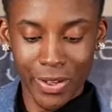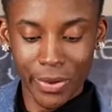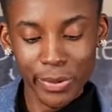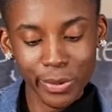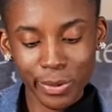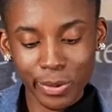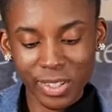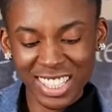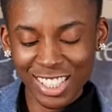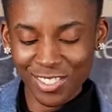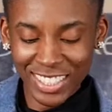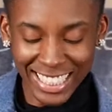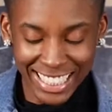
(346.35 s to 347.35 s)
Ooh, it
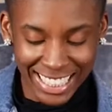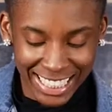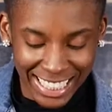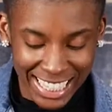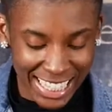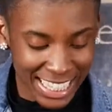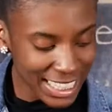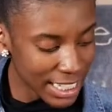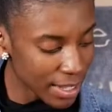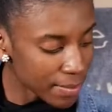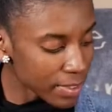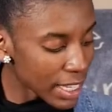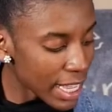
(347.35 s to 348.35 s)
looks really good.
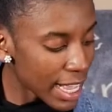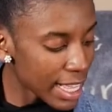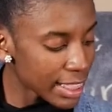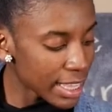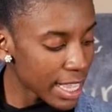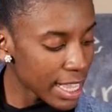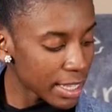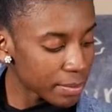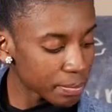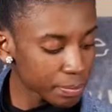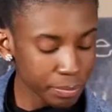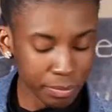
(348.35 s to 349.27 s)
And then,